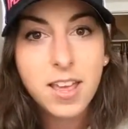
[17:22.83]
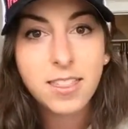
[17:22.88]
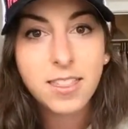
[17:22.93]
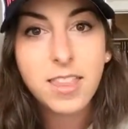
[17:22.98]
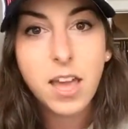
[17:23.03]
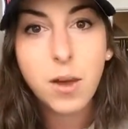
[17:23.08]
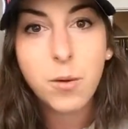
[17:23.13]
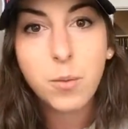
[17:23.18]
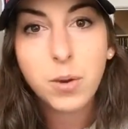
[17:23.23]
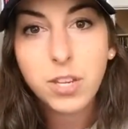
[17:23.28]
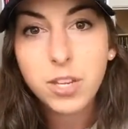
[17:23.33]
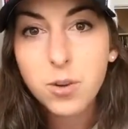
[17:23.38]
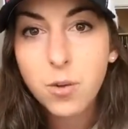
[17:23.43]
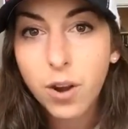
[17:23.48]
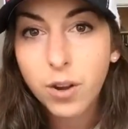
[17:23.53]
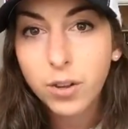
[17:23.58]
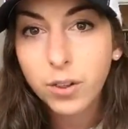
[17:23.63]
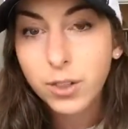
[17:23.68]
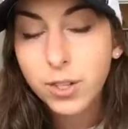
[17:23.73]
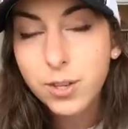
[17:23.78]
that when you
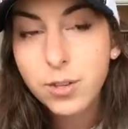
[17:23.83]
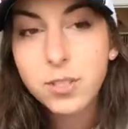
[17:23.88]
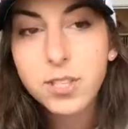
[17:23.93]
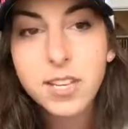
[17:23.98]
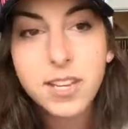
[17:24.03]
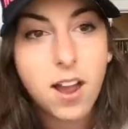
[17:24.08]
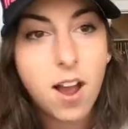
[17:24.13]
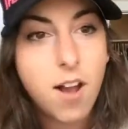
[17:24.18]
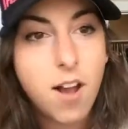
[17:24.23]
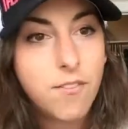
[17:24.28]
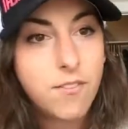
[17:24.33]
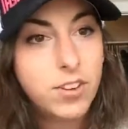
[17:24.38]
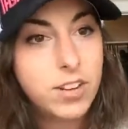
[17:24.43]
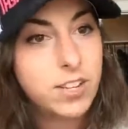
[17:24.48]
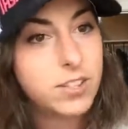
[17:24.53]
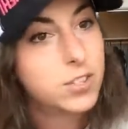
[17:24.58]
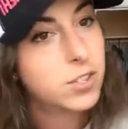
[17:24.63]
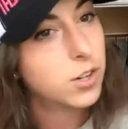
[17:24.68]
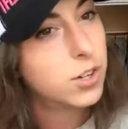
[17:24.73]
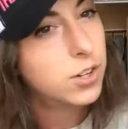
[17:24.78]
are losing
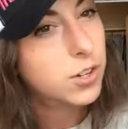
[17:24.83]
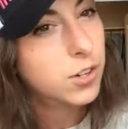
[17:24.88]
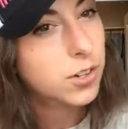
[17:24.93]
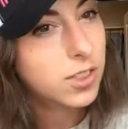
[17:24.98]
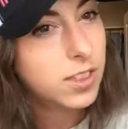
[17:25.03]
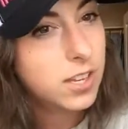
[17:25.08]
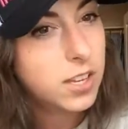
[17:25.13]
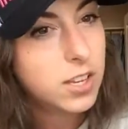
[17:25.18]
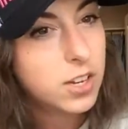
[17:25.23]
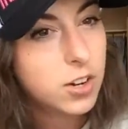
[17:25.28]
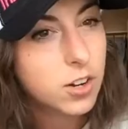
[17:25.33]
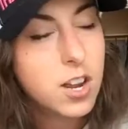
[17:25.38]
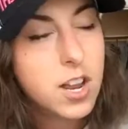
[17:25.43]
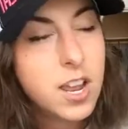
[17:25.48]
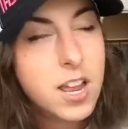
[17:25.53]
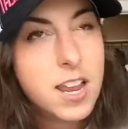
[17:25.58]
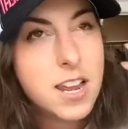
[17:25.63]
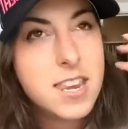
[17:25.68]
confidence or you're